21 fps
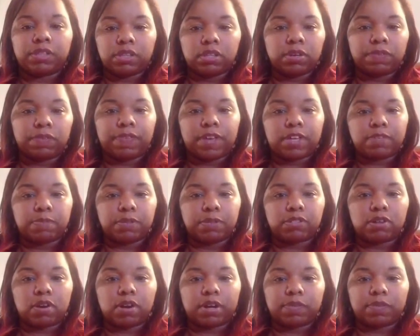your Facebook
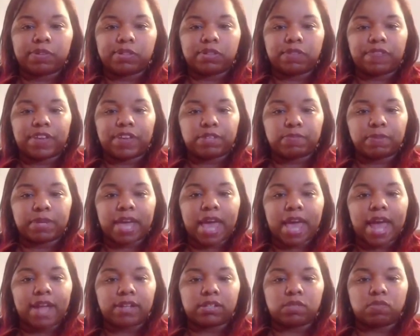target, with your Facebook
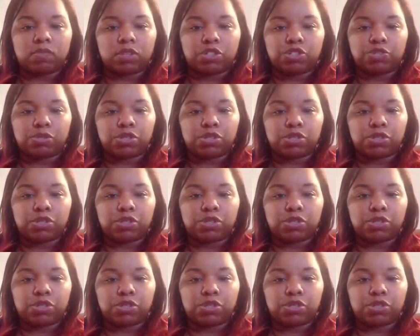ads and what